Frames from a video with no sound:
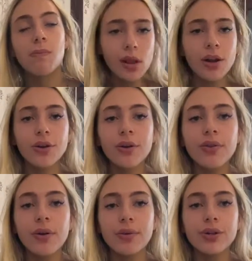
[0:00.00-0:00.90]
I don't know if
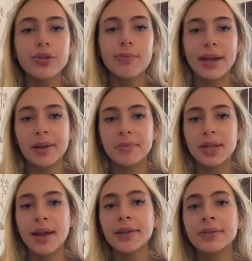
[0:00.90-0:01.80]
I want to do makeup
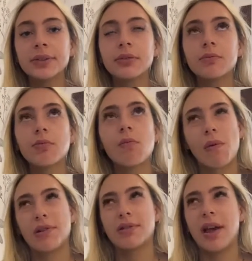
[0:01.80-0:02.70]
today
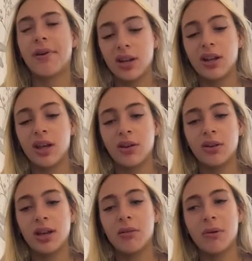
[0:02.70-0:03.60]
because like I
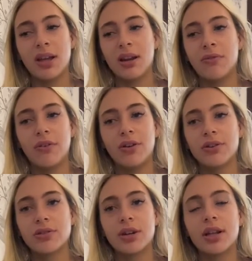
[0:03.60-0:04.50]
don't care about getting
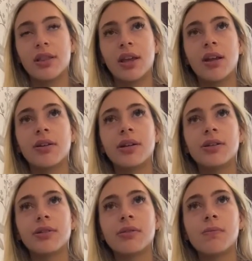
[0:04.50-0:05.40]
photos or anything.
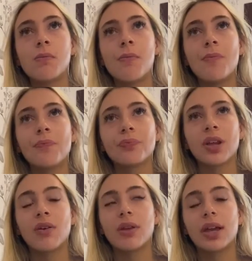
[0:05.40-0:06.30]

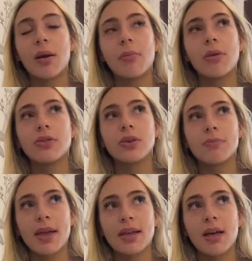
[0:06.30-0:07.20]
And I really can't be bothered doing
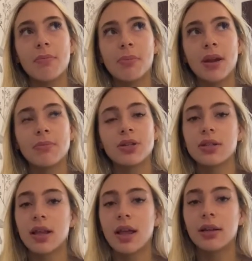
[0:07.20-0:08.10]
makeup, but I'm
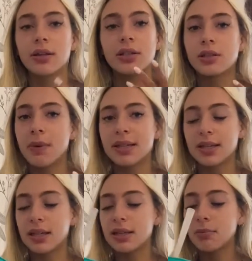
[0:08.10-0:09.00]
just like, because my
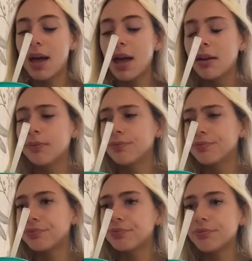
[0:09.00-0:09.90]
skin's bad,
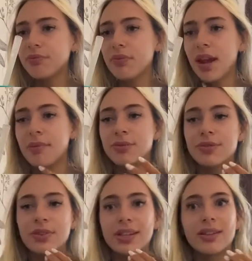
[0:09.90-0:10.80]
I'm just
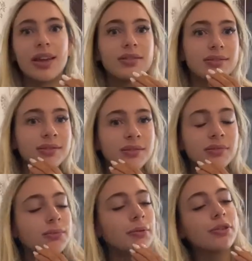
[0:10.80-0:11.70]
feeling like, oh,
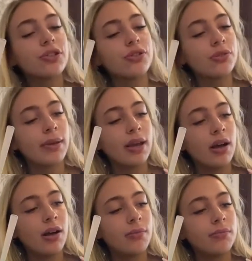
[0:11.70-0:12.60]
maybe I should do
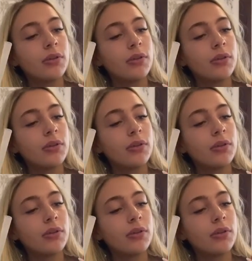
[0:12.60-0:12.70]
makeup.